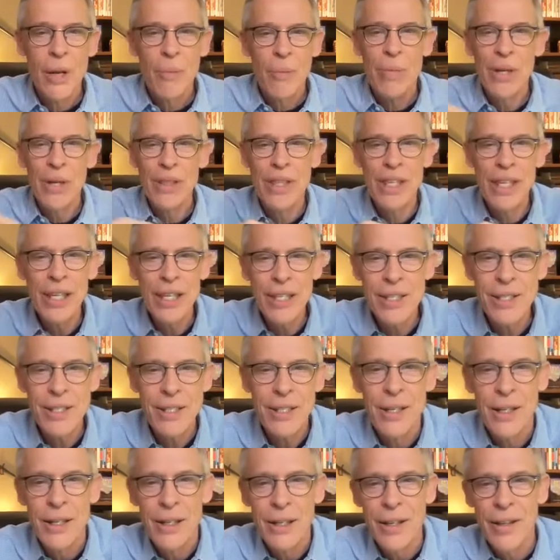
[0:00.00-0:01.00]
But
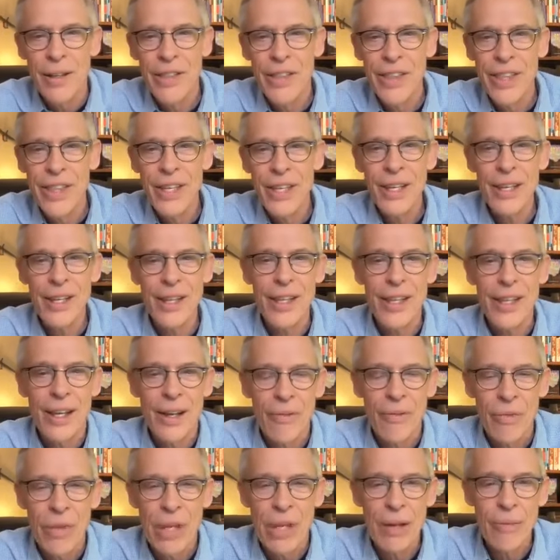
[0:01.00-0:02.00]
this, th-
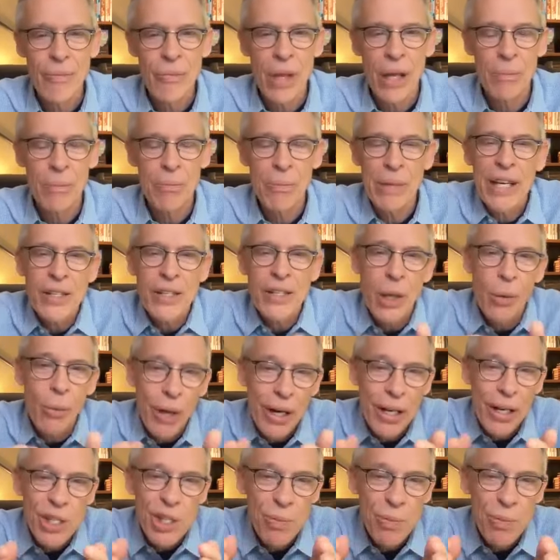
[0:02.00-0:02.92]
because I want to